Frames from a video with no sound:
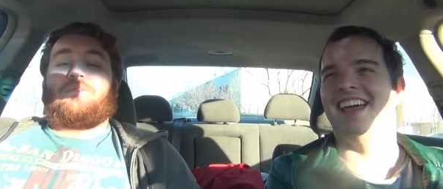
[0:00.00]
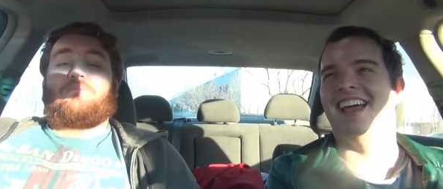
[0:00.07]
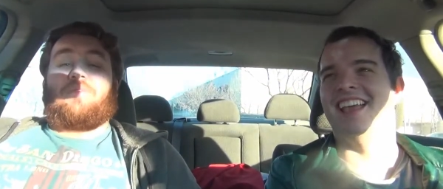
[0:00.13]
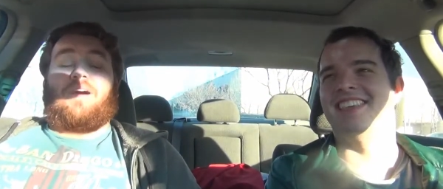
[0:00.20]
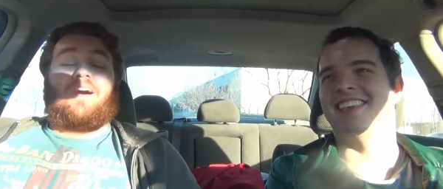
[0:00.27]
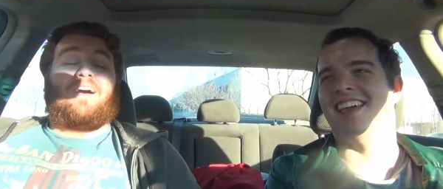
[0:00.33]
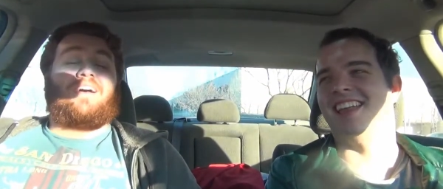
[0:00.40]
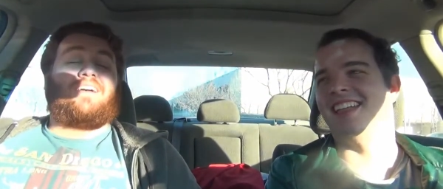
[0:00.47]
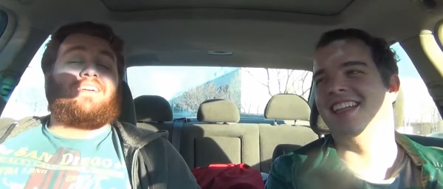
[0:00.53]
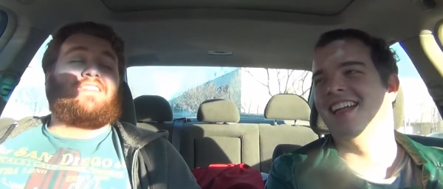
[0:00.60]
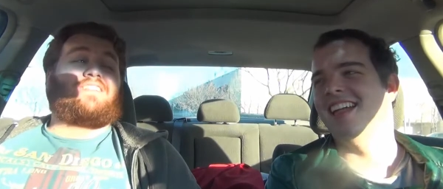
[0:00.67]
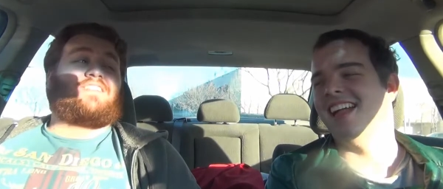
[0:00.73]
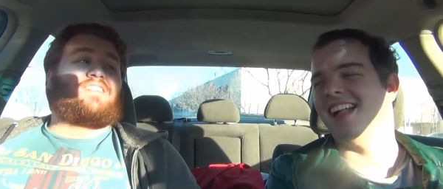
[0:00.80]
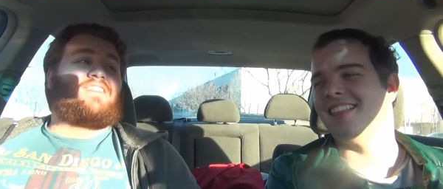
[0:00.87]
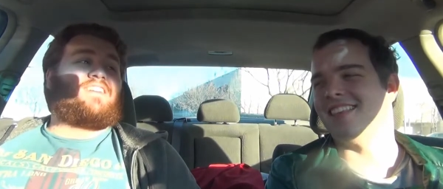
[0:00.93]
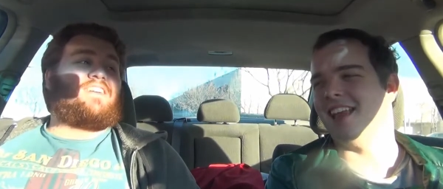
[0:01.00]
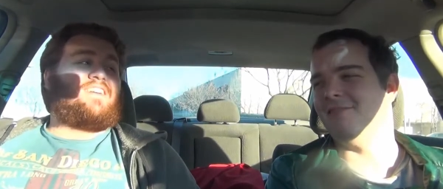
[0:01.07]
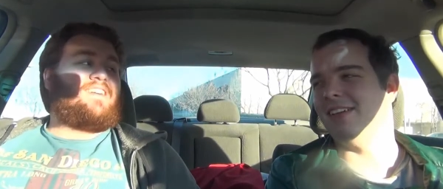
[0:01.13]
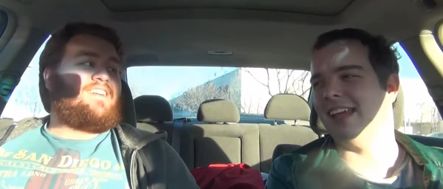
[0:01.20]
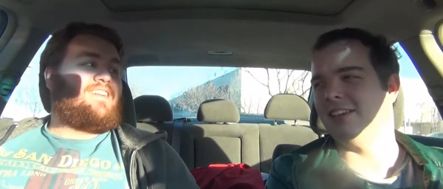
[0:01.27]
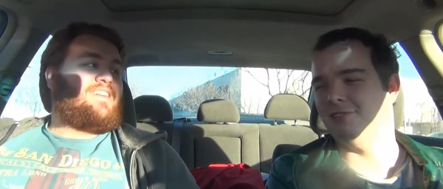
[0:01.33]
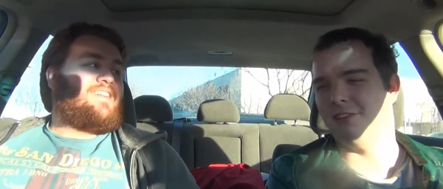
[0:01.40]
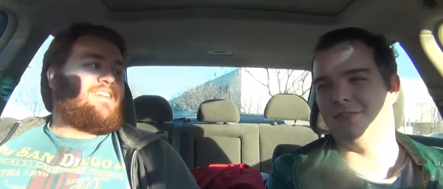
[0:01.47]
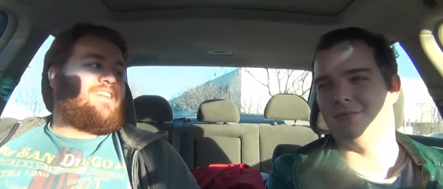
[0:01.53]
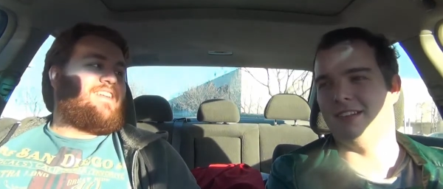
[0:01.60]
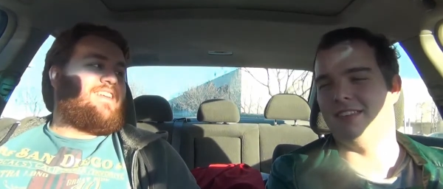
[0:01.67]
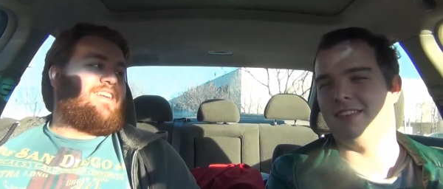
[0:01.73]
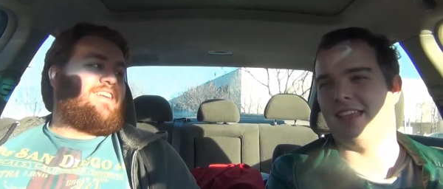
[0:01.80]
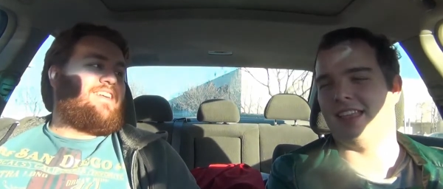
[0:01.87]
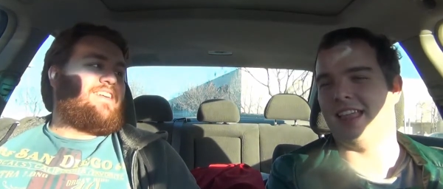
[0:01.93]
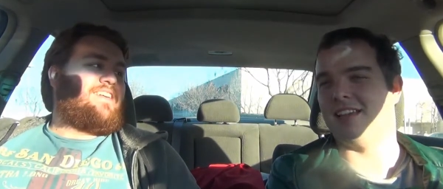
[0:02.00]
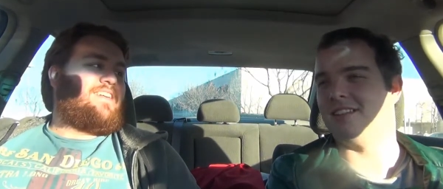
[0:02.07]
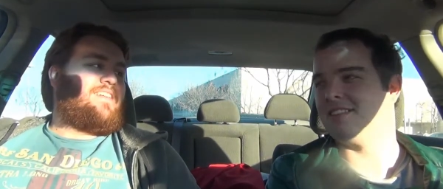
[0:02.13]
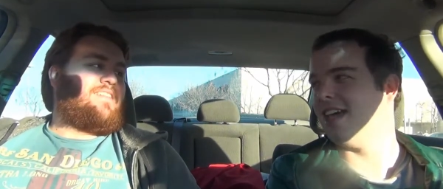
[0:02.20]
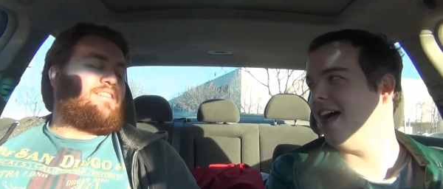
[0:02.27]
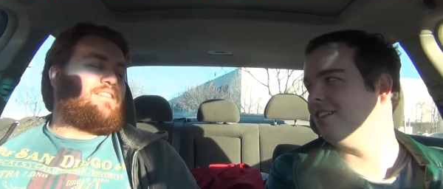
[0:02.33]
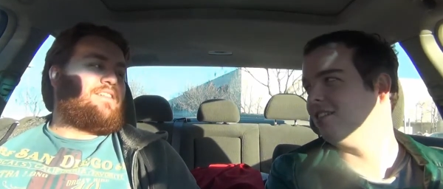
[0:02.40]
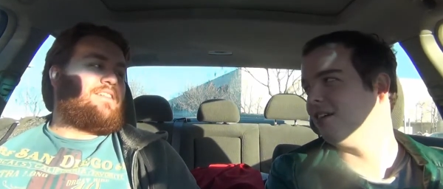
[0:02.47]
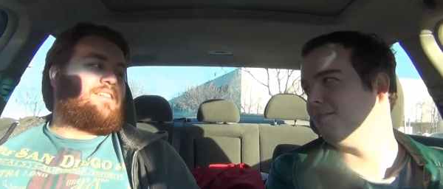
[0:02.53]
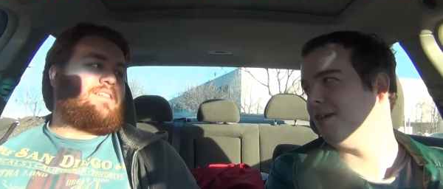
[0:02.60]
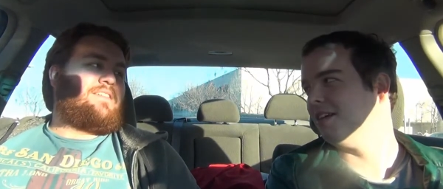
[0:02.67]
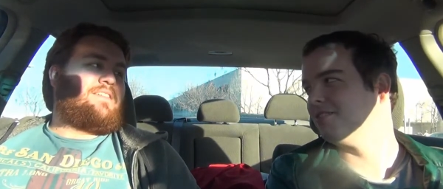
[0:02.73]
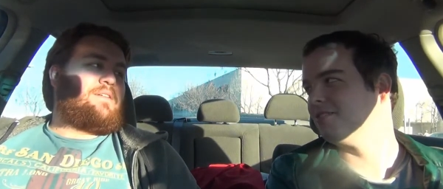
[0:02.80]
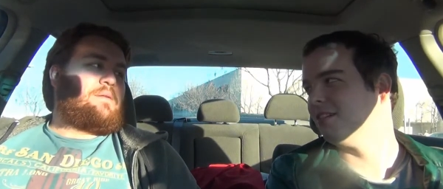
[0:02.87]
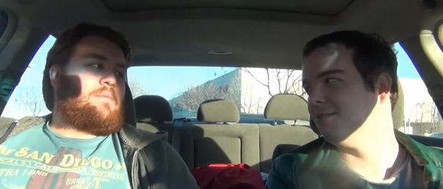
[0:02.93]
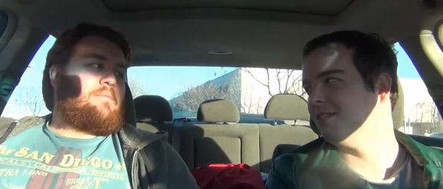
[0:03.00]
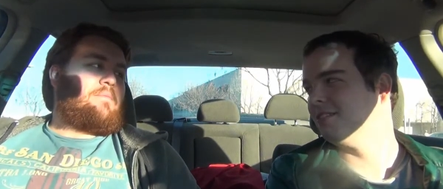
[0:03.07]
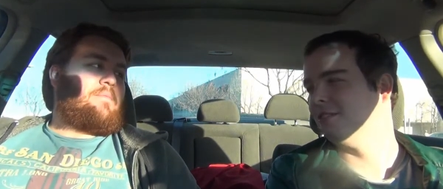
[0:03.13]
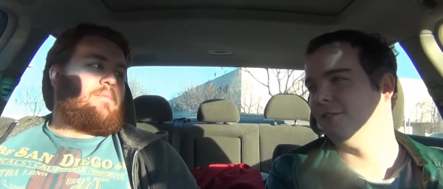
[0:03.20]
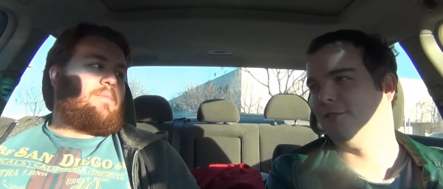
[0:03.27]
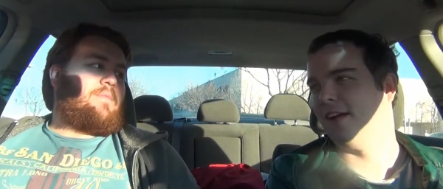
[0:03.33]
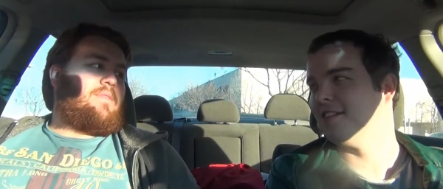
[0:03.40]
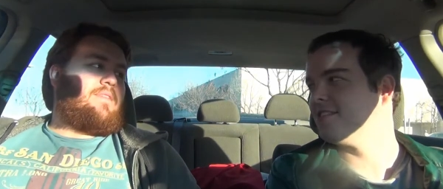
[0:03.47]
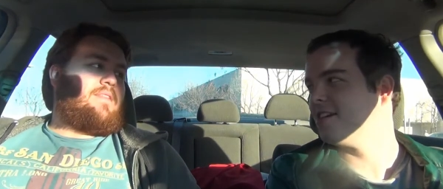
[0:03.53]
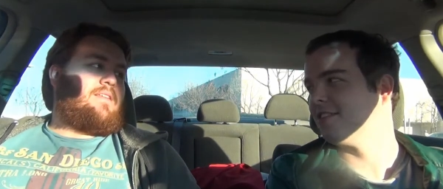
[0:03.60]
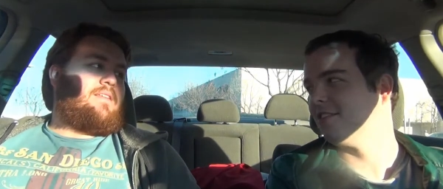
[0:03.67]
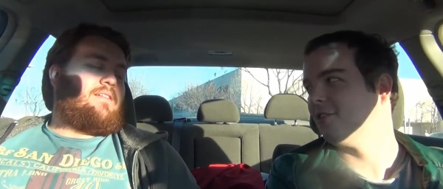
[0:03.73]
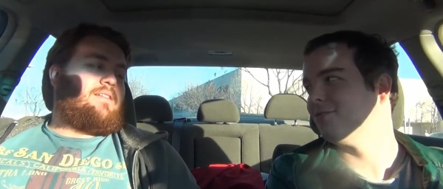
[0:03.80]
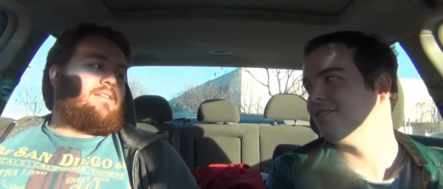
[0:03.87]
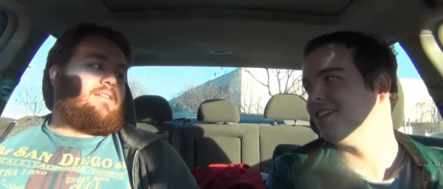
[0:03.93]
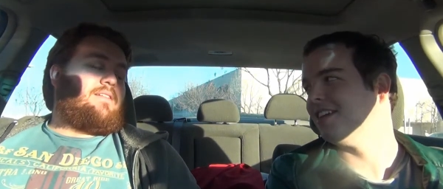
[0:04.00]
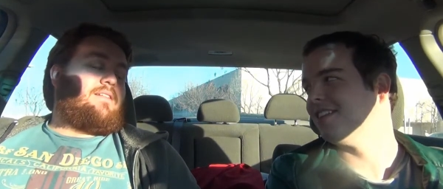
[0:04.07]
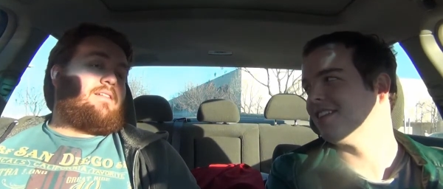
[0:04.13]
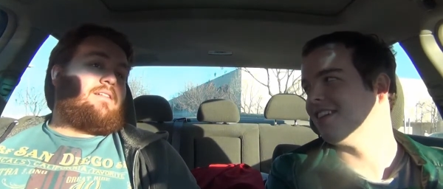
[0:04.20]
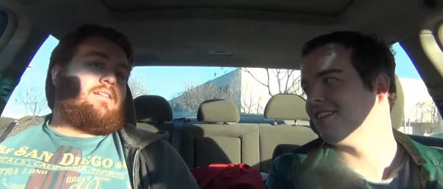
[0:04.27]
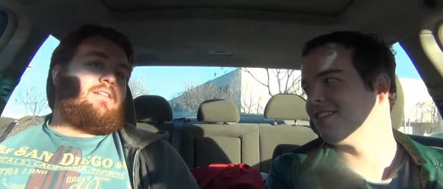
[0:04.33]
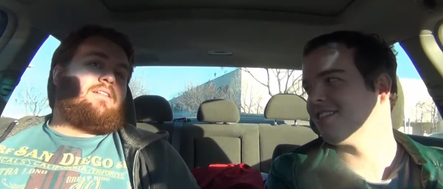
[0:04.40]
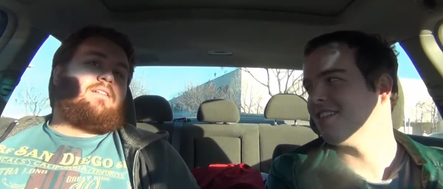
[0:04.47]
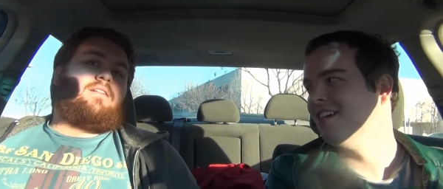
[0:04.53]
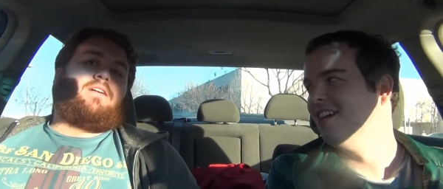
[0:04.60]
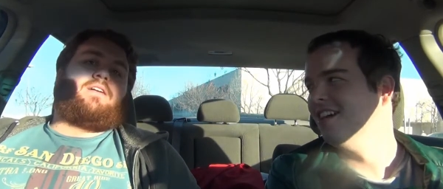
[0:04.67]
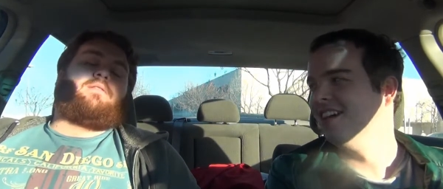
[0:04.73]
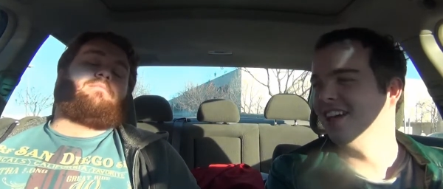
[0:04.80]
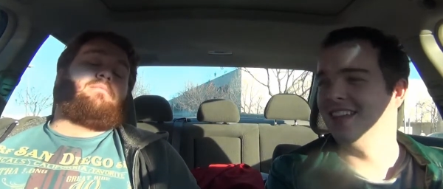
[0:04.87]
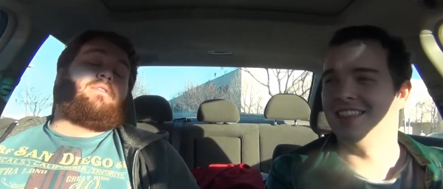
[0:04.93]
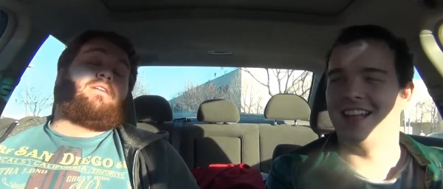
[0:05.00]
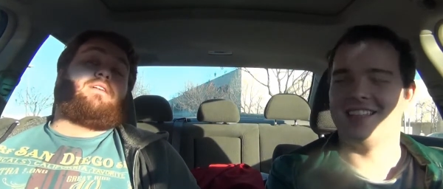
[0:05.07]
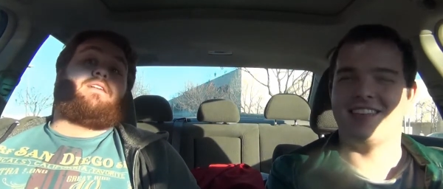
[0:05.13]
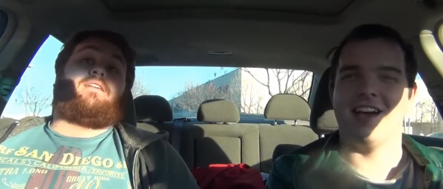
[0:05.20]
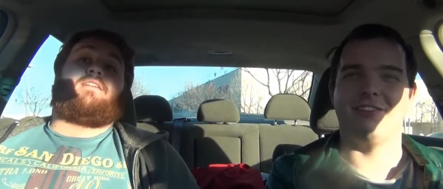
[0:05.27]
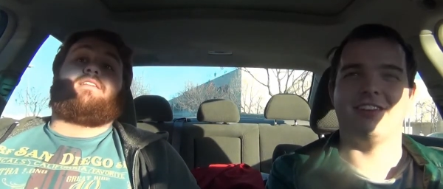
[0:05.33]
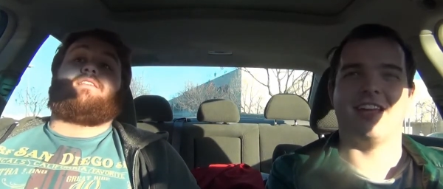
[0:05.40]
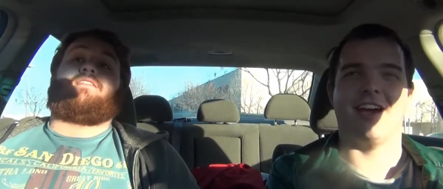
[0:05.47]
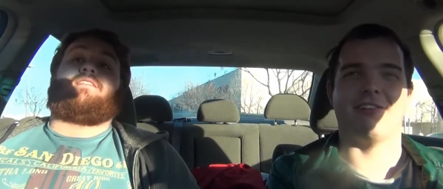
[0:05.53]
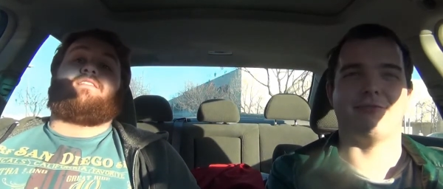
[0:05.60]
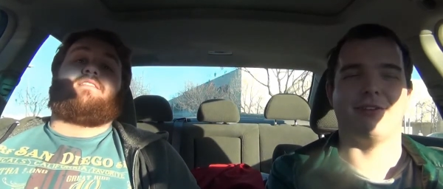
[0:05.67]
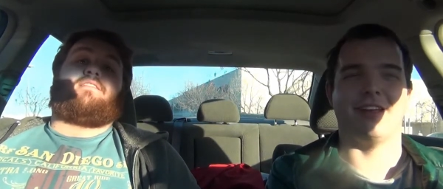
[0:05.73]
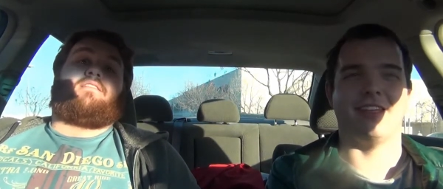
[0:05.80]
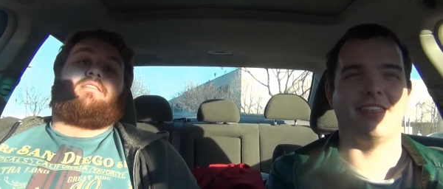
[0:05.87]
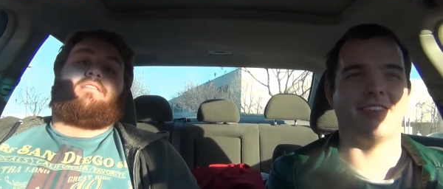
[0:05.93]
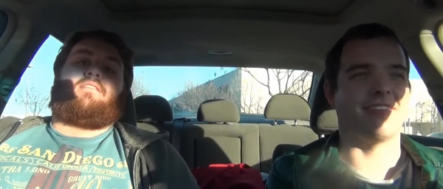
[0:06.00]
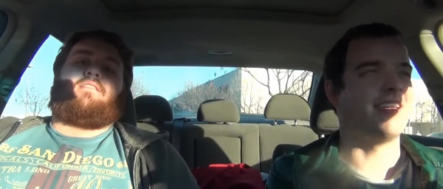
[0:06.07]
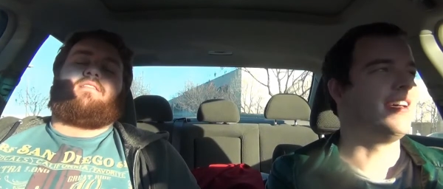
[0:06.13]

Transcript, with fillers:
Speaker 1: instead of, instead of making two different movies, like let's just hedge our bets, throw them into a franchise that already exists, oh, and man. that's how you got Rings.